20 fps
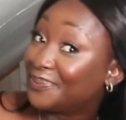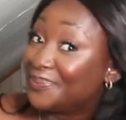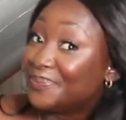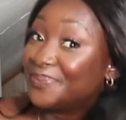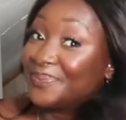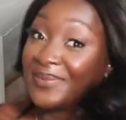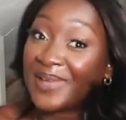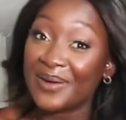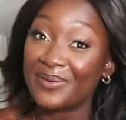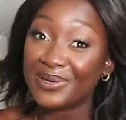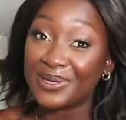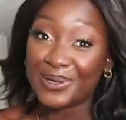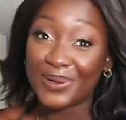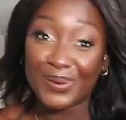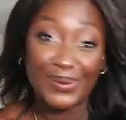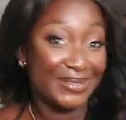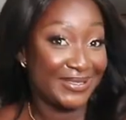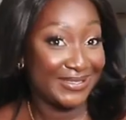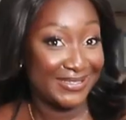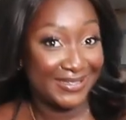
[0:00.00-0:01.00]
mm, I want to go
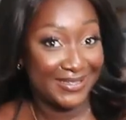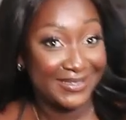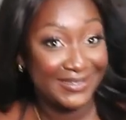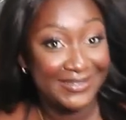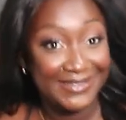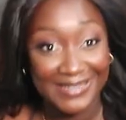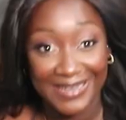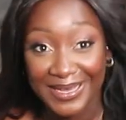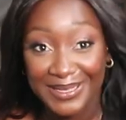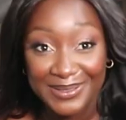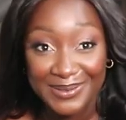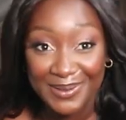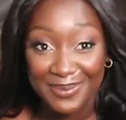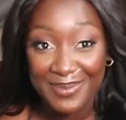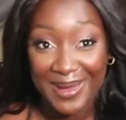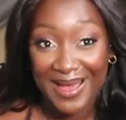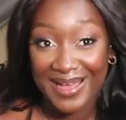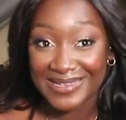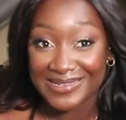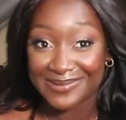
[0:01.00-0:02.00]
on dinner dates with
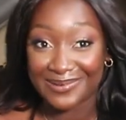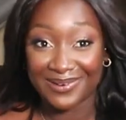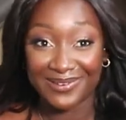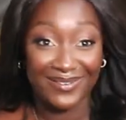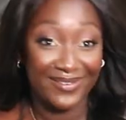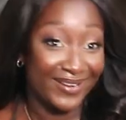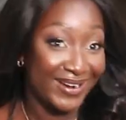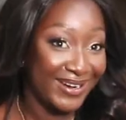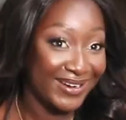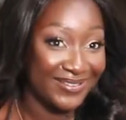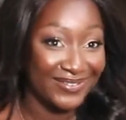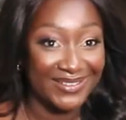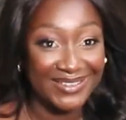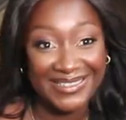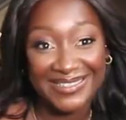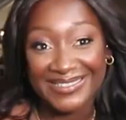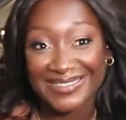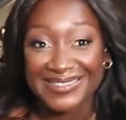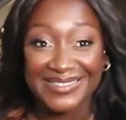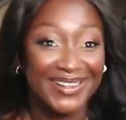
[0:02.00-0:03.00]
my husband already
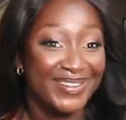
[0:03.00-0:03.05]
because,